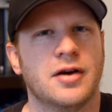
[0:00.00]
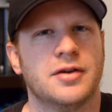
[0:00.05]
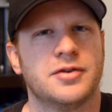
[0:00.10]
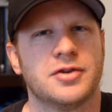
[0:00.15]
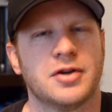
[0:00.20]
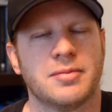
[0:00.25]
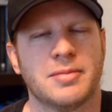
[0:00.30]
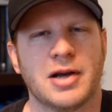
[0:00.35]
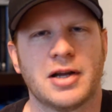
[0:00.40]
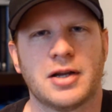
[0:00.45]

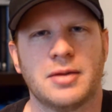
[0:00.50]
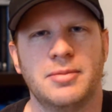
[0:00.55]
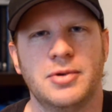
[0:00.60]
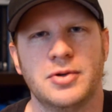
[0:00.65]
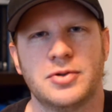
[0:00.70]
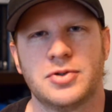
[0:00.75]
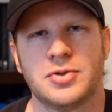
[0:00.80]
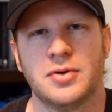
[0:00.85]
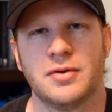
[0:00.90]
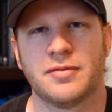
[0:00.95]
during my
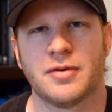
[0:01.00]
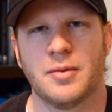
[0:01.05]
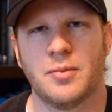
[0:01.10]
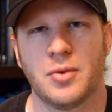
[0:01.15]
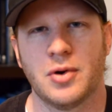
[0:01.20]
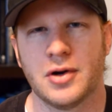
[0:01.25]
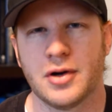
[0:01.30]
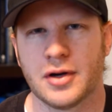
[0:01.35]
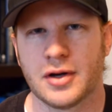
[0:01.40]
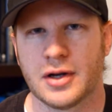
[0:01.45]
commute to and from
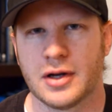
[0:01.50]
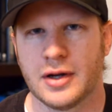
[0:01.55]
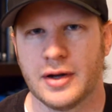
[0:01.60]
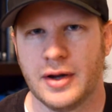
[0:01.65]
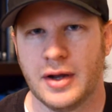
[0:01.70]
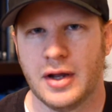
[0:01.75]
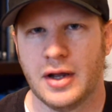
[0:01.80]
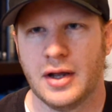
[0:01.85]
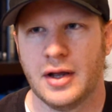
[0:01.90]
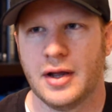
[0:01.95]
work,
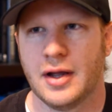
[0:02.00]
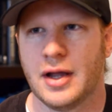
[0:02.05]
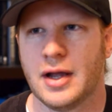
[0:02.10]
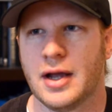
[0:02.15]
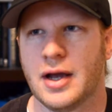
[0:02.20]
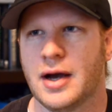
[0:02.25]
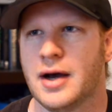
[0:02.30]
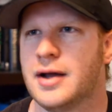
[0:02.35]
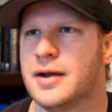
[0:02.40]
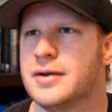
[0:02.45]

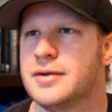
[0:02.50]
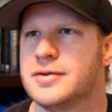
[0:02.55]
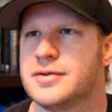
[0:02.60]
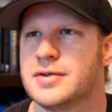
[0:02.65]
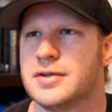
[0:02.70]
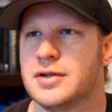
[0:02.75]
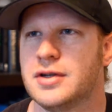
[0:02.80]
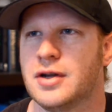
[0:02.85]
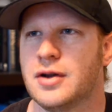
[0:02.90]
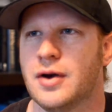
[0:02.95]
and
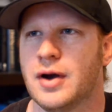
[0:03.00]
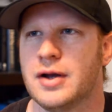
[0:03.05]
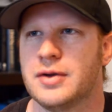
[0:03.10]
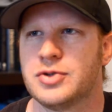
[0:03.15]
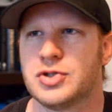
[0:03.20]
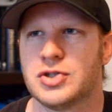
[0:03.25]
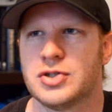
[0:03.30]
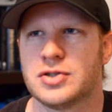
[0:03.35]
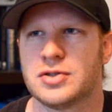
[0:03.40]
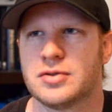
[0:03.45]
I
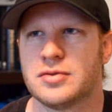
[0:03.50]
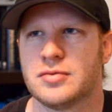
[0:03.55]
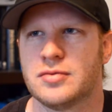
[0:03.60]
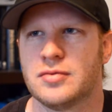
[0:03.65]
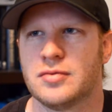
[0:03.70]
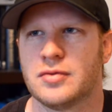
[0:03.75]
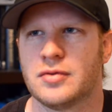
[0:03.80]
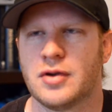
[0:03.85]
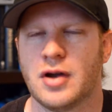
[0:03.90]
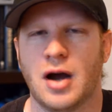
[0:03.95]
was just
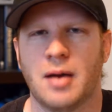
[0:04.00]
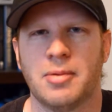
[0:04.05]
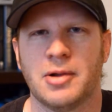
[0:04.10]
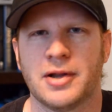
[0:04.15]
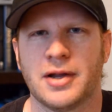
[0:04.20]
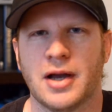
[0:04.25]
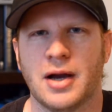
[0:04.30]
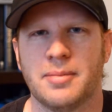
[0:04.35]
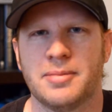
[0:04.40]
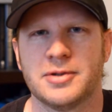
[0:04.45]

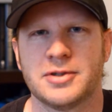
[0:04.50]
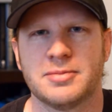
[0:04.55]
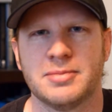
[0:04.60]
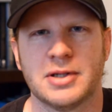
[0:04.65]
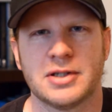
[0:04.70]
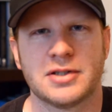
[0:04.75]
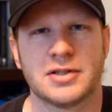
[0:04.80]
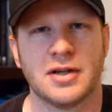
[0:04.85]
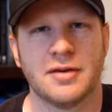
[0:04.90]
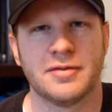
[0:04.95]
gobbling up as
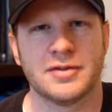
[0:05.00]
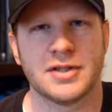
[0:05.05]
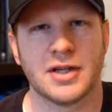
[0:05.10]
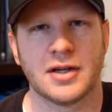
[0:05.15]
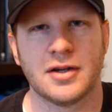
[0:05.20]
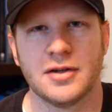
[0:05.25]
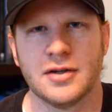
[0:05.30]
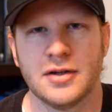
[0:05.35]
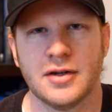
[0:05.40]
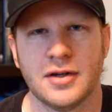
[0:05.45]
much stuff as I
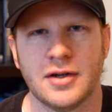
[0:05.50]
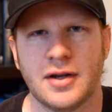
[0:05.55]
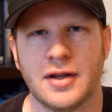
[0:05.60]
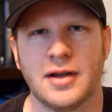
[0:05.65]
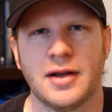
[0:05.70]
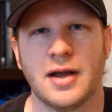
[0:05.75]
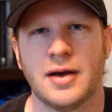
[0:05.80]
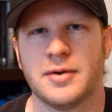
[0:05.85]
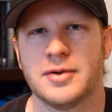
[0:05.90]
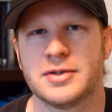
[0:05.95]
could,
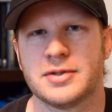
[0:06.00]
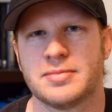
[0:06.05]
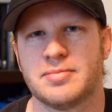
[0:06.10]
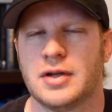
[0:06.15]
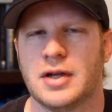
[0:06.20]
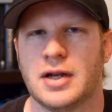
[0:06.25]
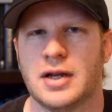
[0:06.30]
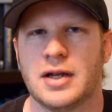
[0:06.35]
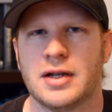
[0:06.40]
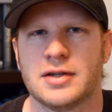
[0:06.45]
and I was
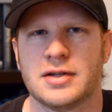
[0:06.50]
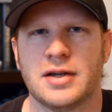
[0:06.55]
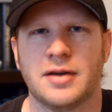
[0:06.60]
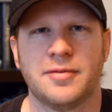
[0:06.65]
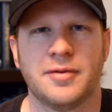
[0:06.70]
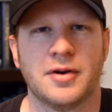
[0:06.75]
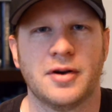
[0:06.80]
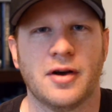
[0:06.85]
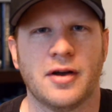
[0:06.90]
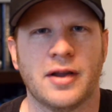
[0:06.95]
getting into
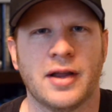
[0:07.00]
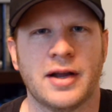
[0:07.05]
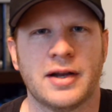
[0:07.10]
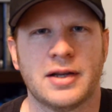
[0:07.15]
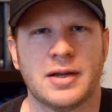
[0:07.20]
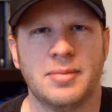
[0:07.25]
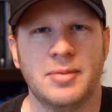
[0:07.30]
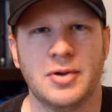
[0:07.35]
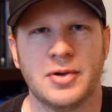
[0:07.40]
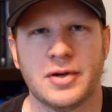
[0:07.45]
different online
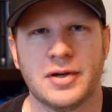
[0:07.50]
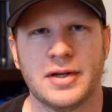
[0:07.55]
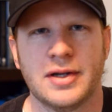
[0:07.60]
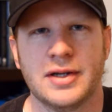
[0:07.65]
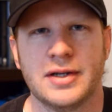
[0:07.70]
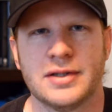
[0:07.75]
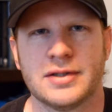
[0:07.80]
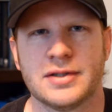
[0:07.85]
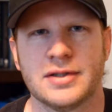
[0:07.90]
communities